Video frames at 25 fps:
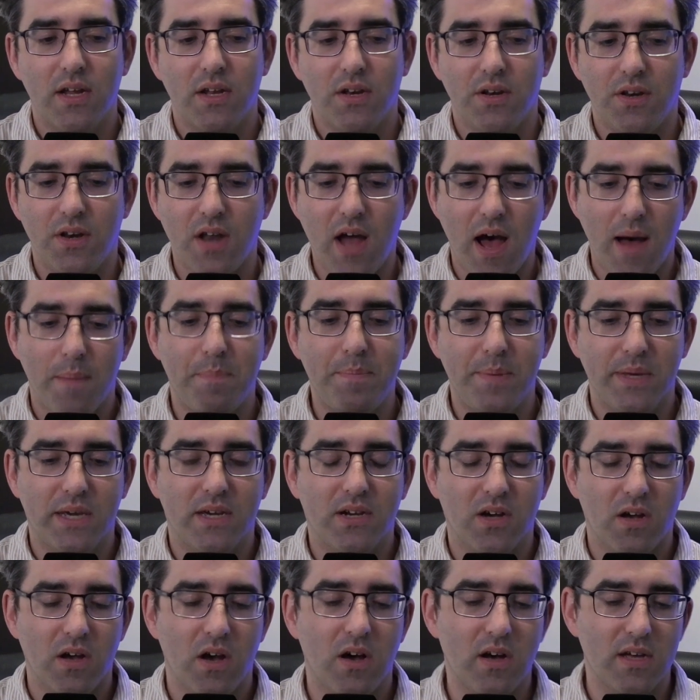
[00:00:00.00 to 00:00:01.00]
not
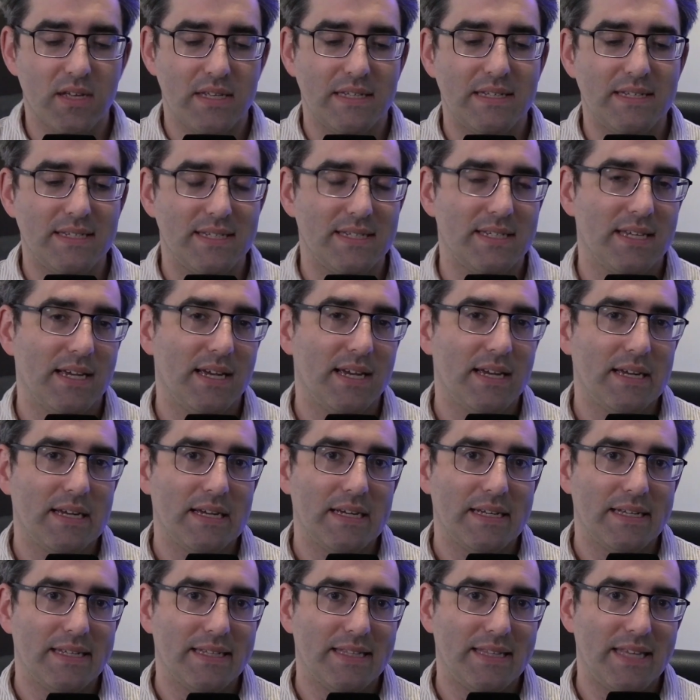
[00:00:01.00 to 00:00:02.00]
because
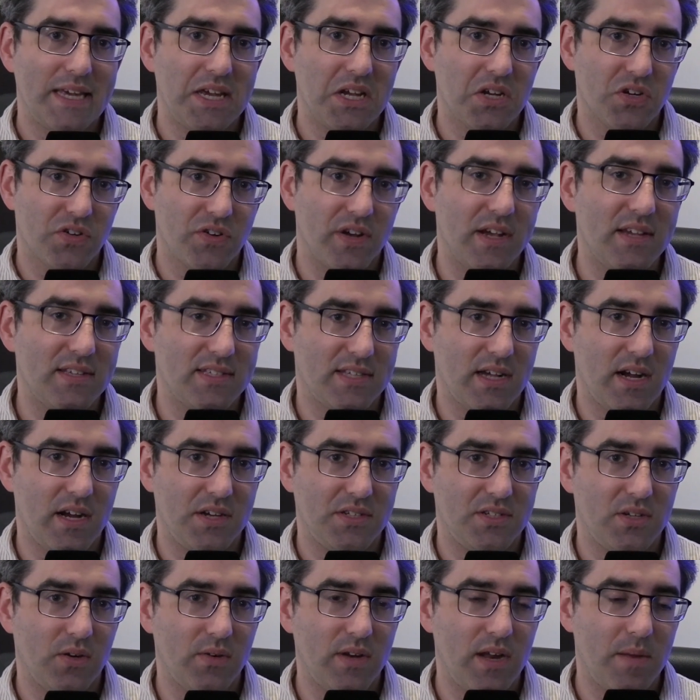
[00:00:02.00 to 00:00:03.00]
they increase
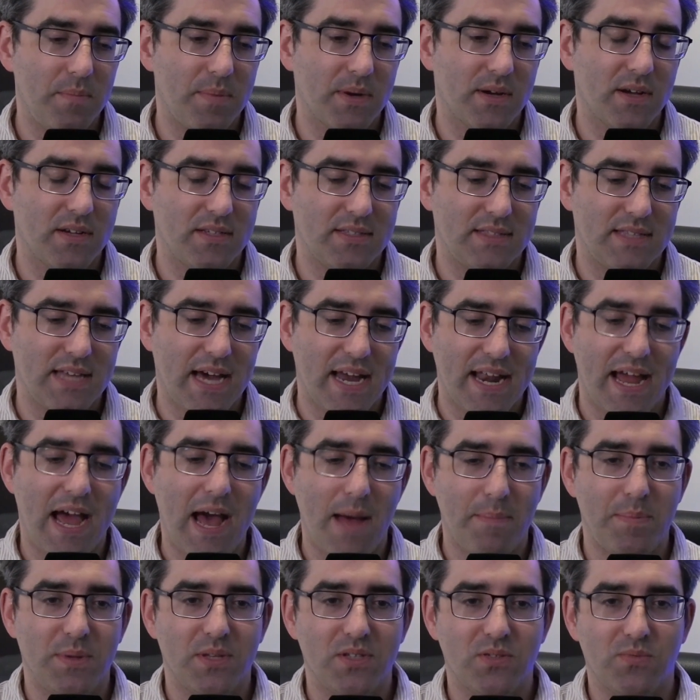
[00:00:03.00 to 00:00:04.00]
serotonin, because that
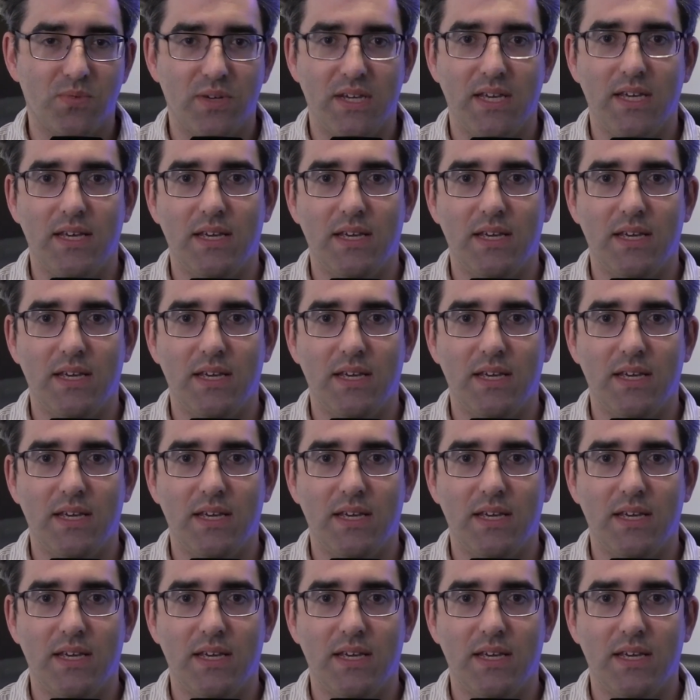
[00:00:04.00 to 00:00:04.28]
happens,